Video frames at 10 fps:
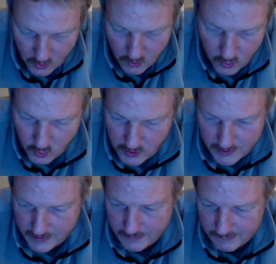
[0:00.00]

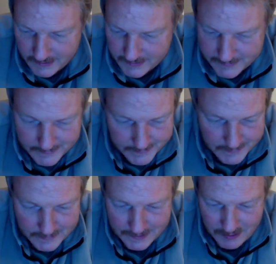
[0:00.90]
where
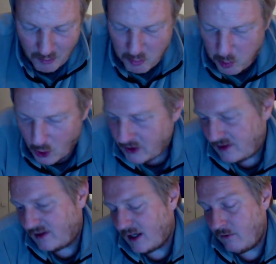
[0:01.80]
bot
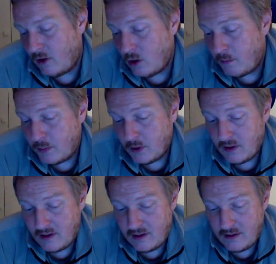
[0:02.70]

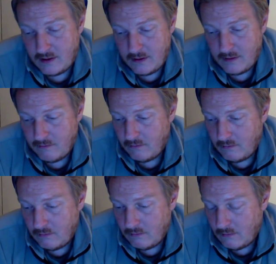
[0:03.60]
developers,
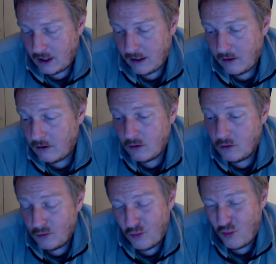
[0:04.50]
I don't know
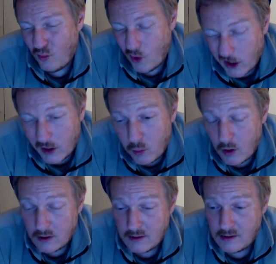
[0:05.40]
what it
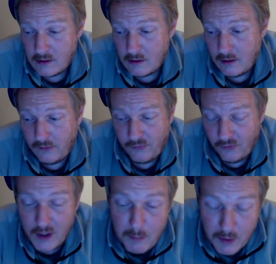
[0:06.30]
was, if
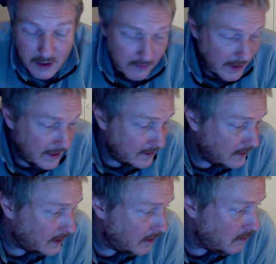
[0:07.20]
Ripple invited
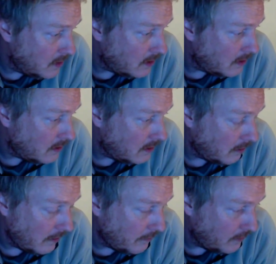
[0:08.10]
them or
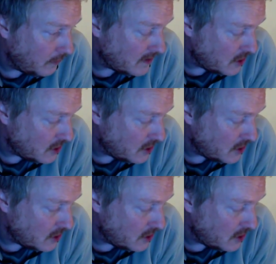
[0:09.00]
if it was a